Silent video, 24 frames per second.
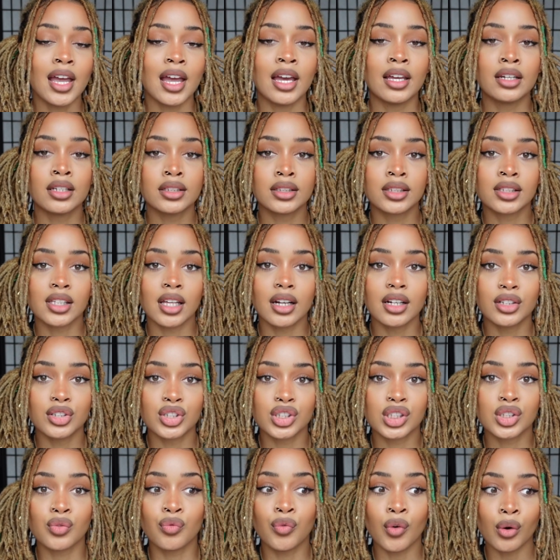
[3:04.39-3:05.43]
and instead of
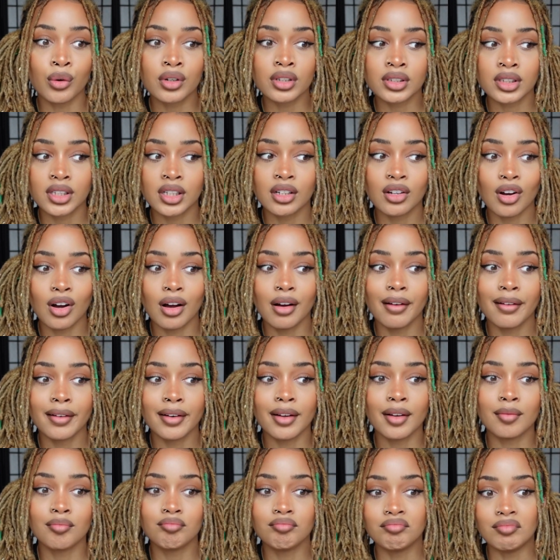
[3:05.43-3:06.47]
just focusing on
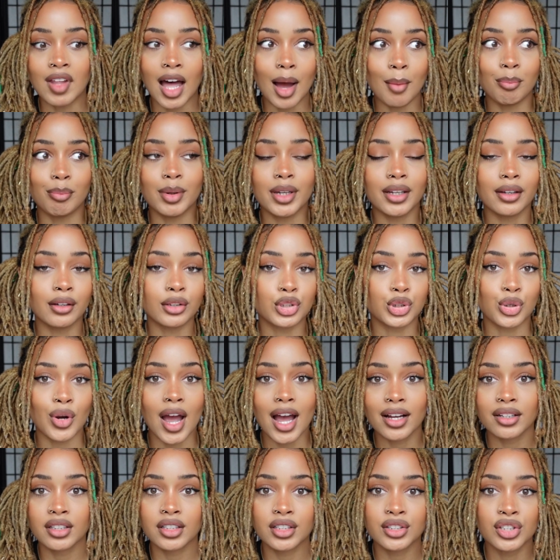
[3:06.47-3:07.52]
not being
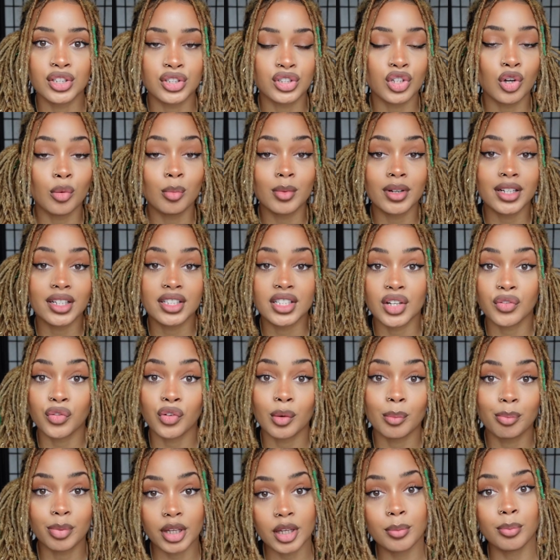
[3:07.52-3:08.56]
attracted to so many
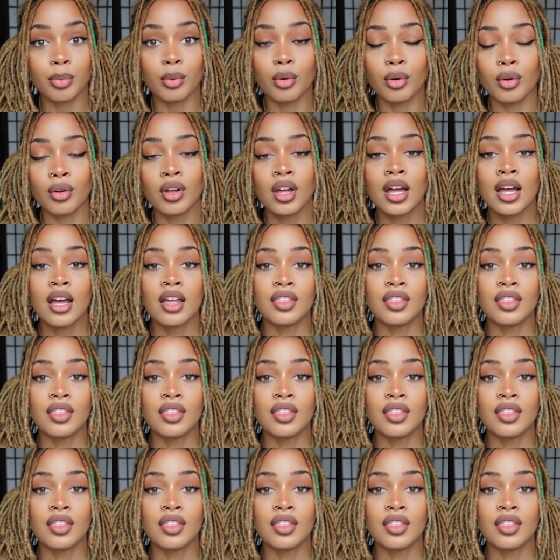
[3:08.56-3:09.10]
different people,